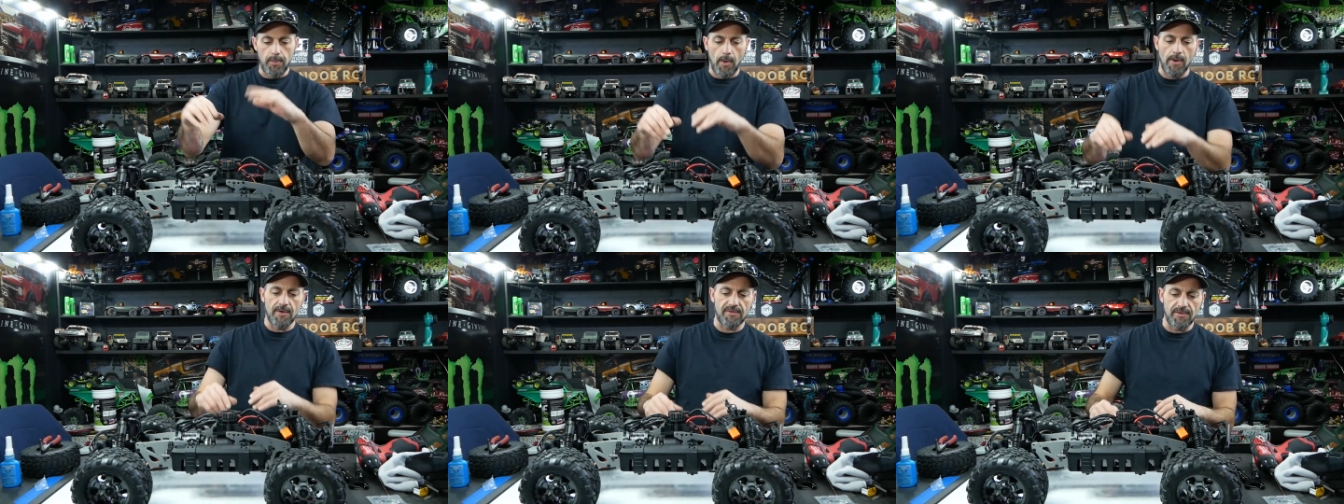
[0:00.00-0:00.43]

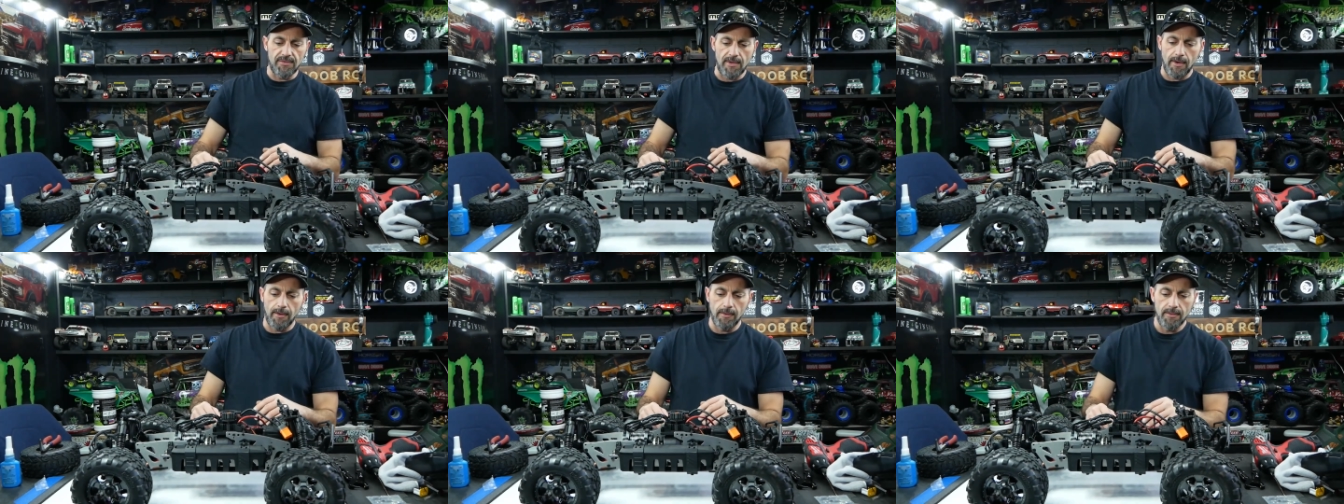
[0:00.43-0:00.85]
parts in
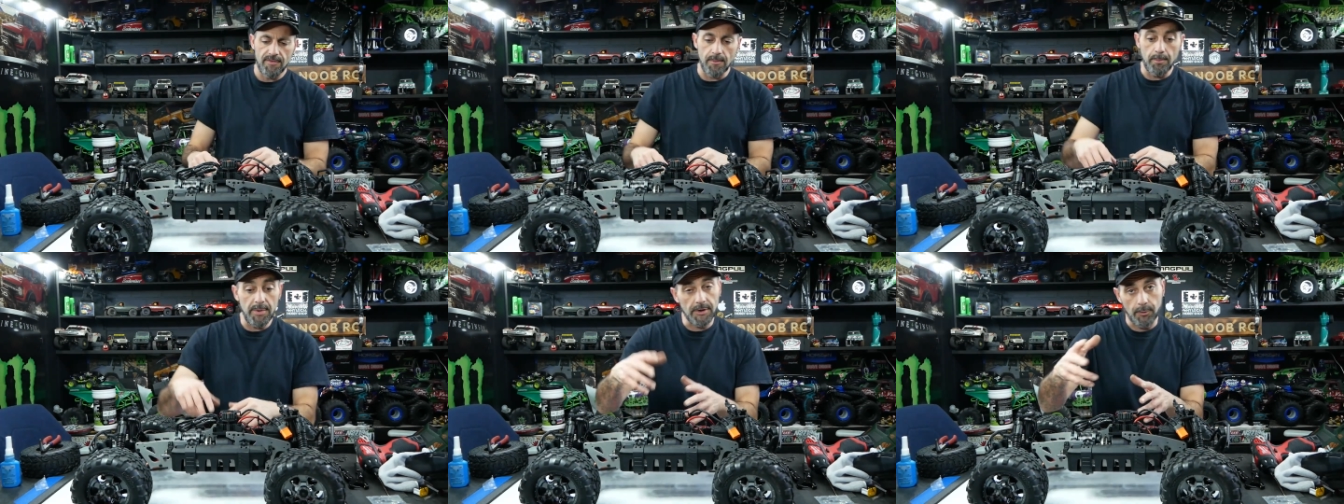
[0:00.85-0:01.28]
there,
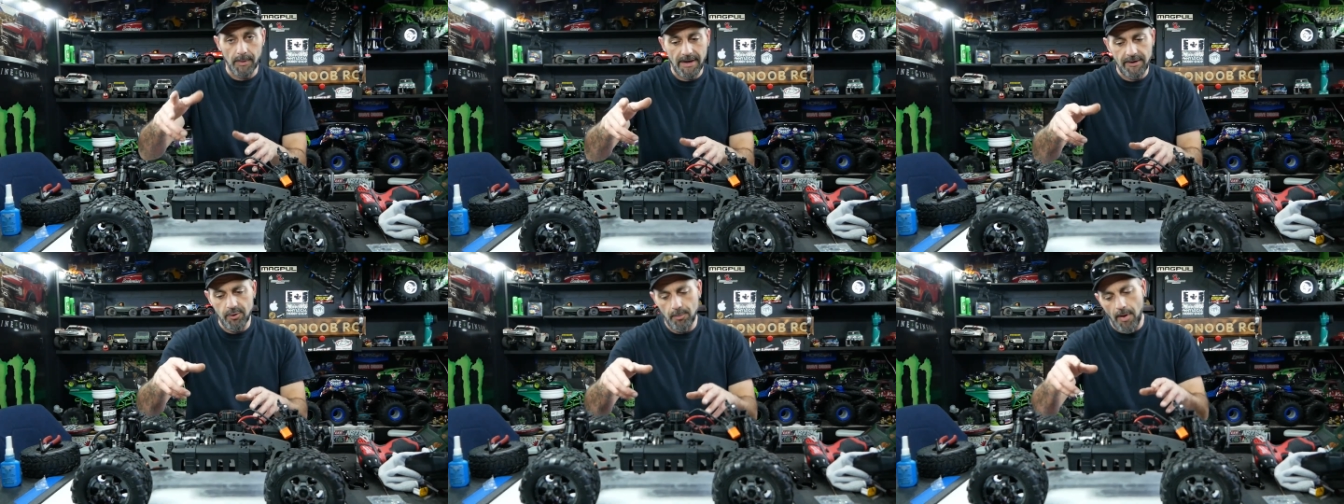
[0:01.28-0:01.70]
some bigger
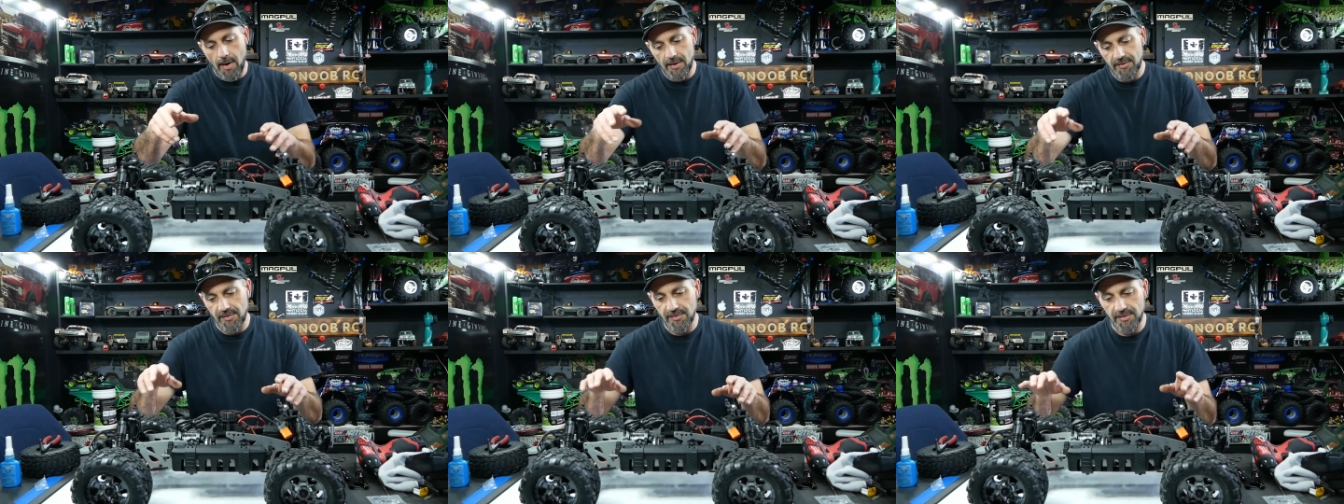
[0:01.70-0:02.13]
radio
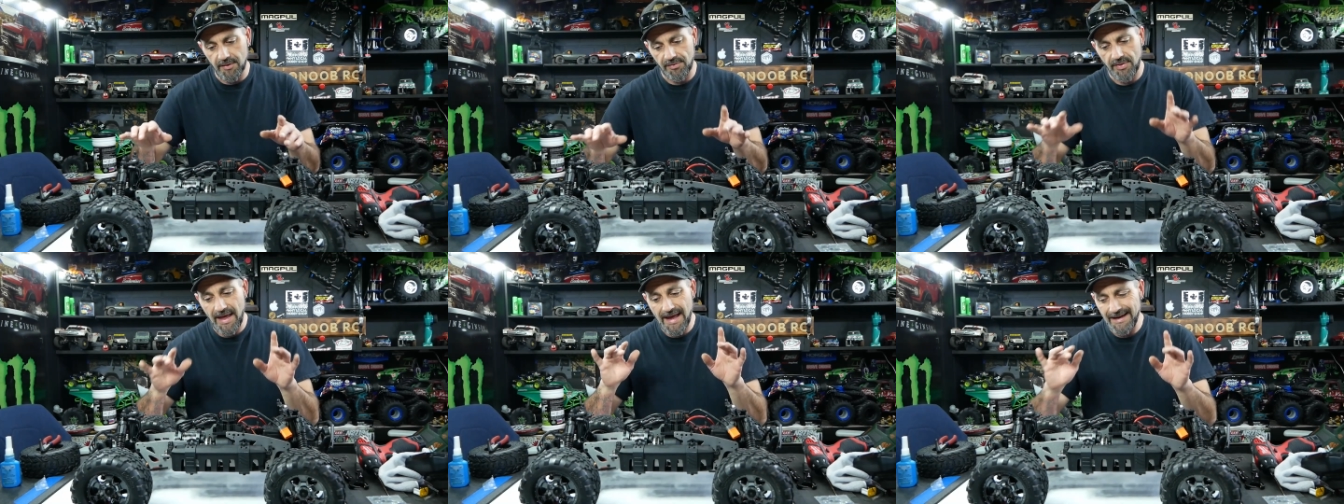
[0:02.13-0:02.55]
boxes,
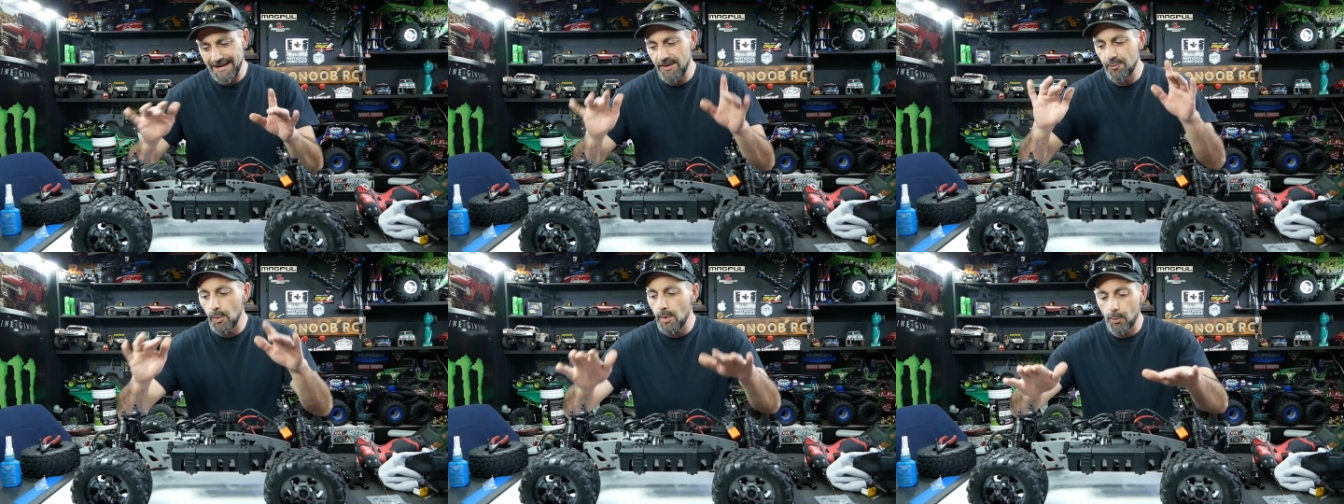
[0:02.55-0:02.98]
because that
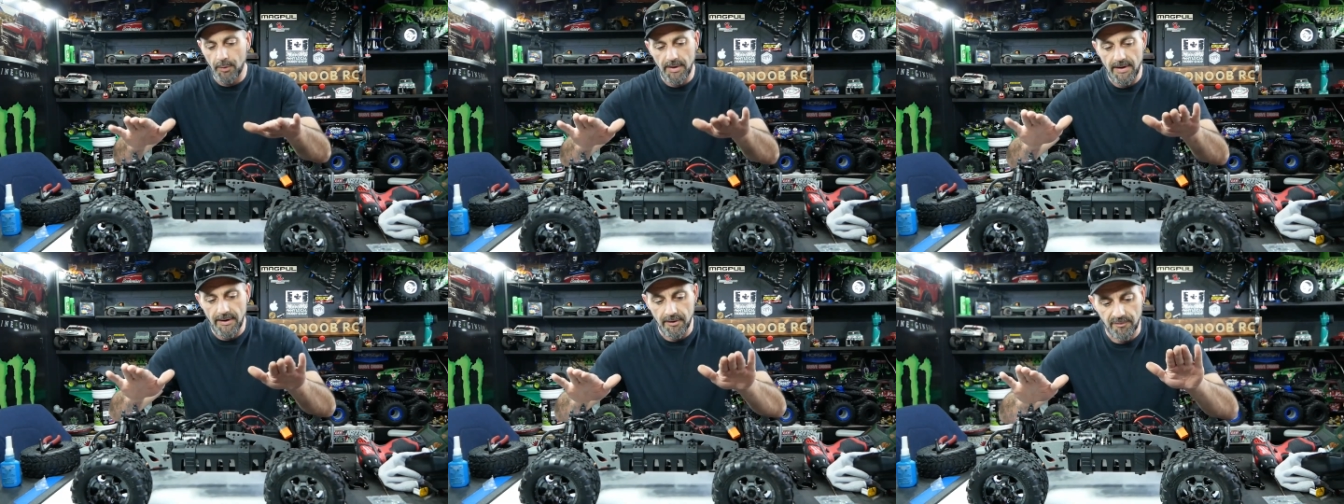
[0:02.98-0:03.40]
is what
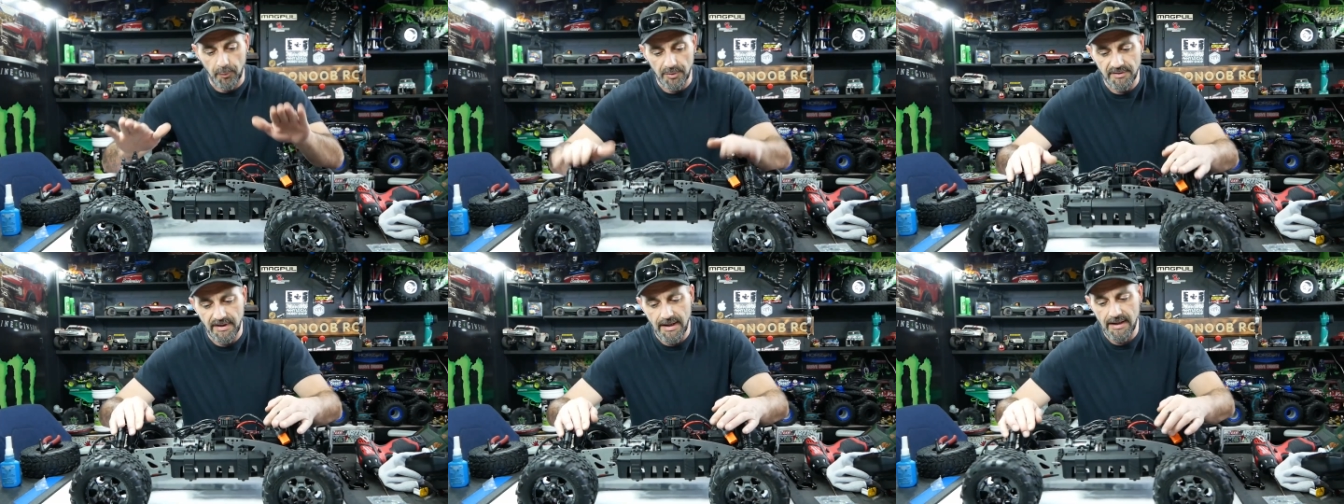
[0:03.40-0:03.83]
we're here
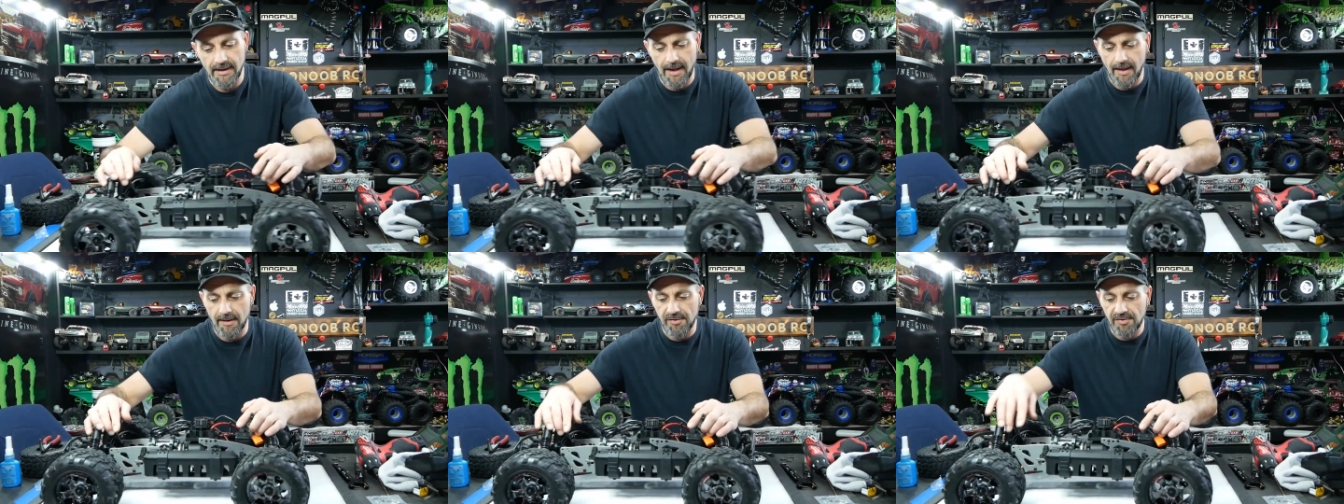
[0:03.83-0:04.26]
for today,
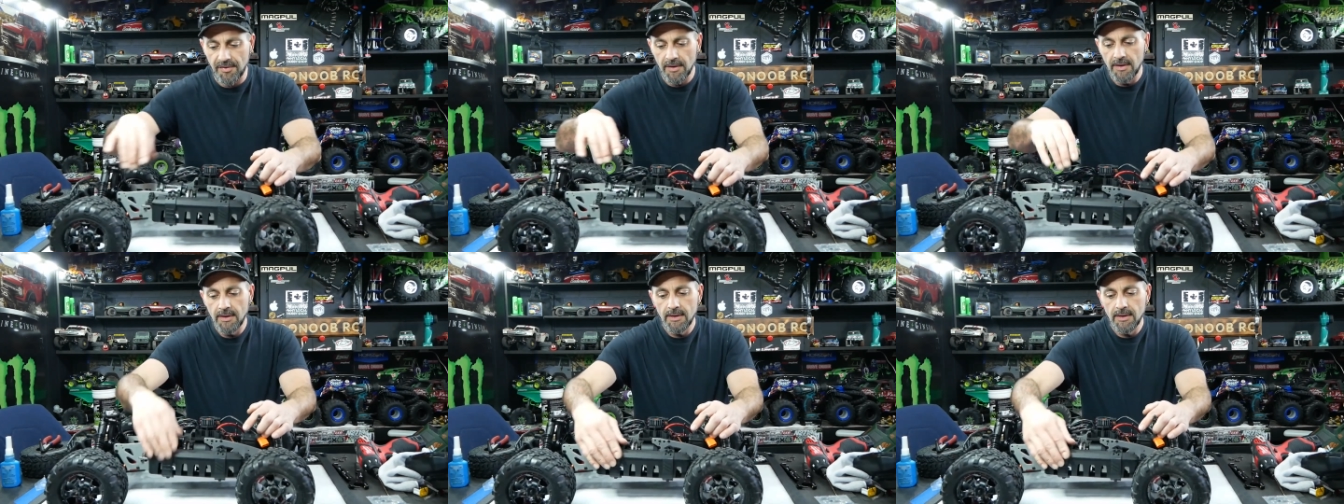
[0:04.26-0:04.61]
guys.